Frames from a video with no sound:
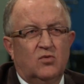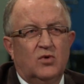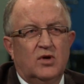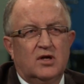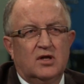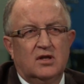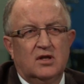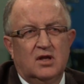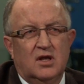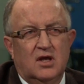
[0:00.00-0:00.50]
We
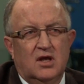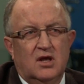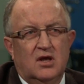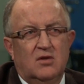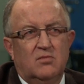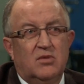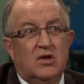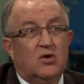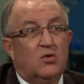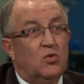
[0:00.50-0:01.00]
can
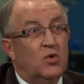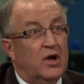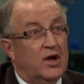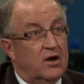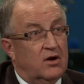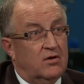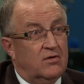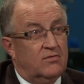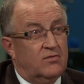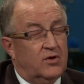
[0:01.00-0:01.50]
be
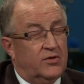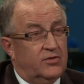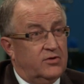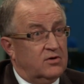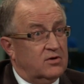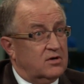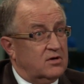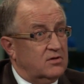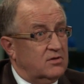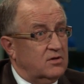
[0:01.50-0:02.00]
aware of what
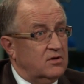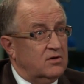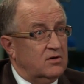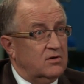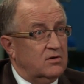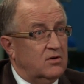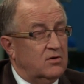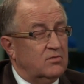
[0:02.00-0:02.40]
their